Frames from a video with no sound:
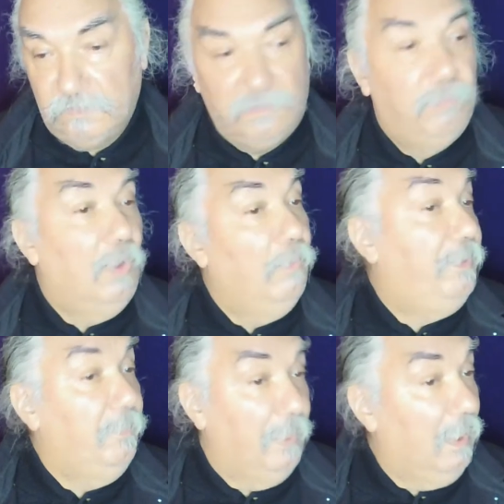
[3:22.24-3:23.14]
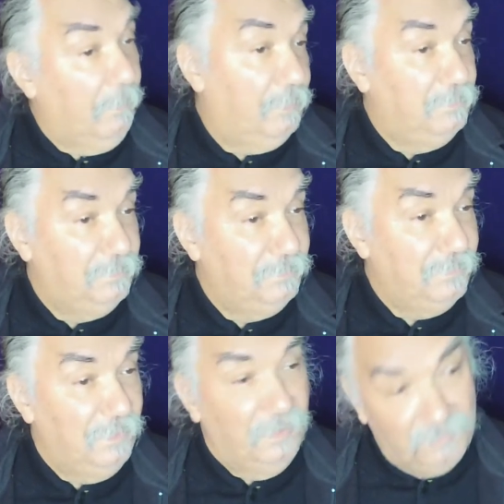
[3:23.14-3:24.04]
to blow people up.
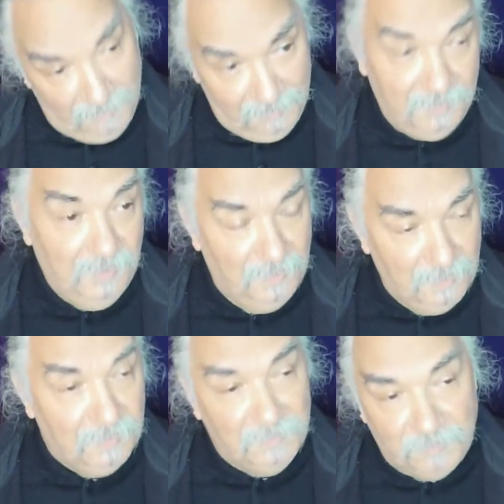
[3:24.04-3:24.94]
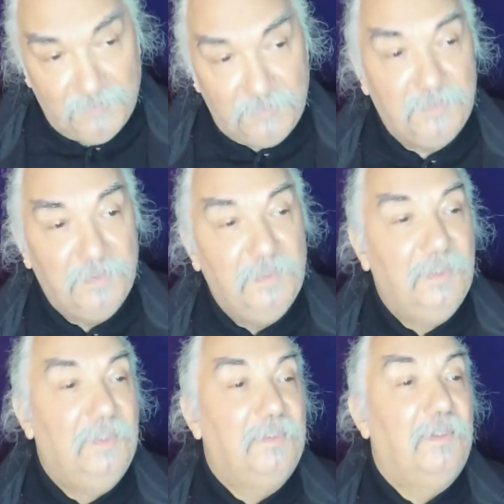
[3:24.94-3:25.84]
As this is
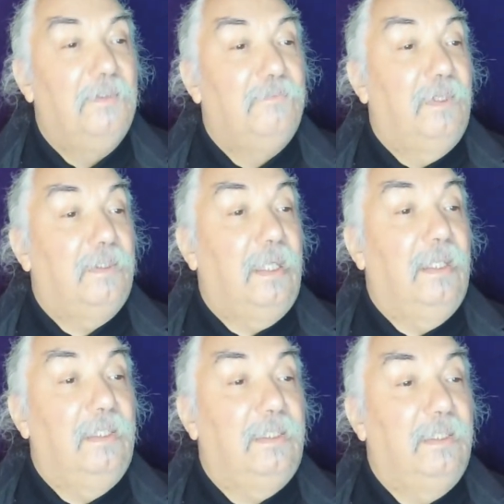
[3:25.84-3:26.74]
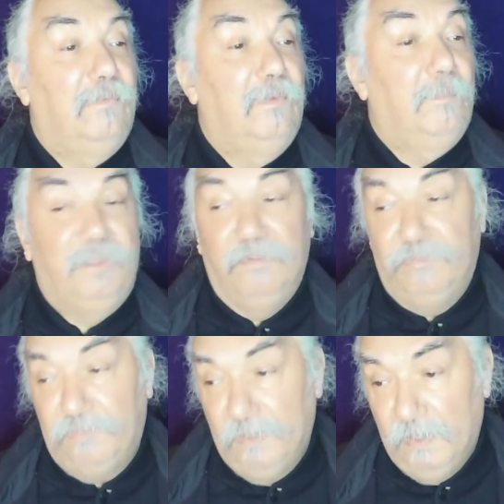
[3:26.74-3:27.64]
kind of volcanic,
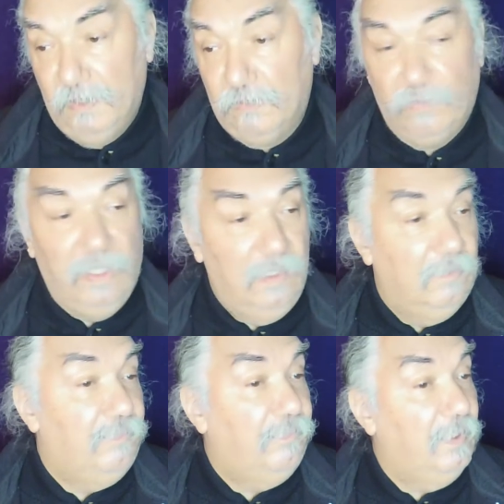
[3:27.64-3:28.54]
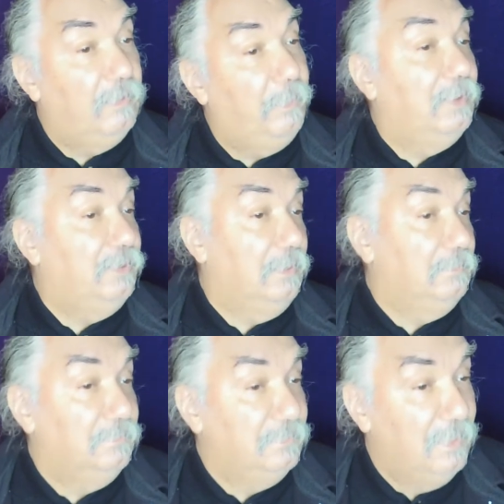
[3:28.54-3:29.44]
eruptive, creative expression.
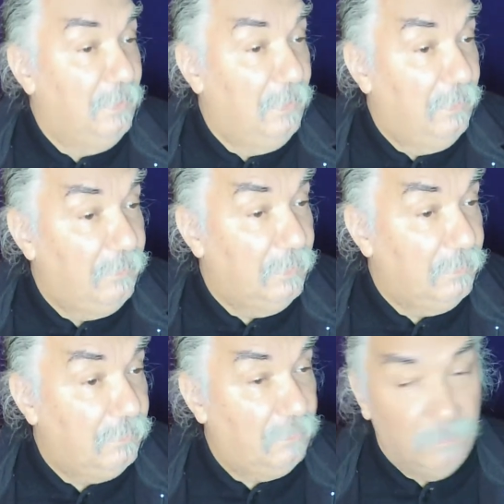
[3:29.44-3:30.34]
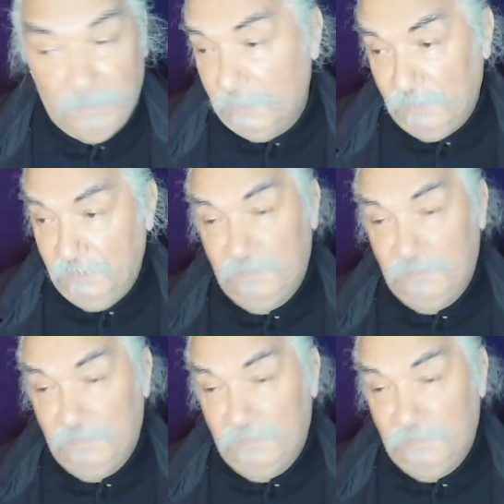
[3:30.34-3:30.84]
See, so, but it,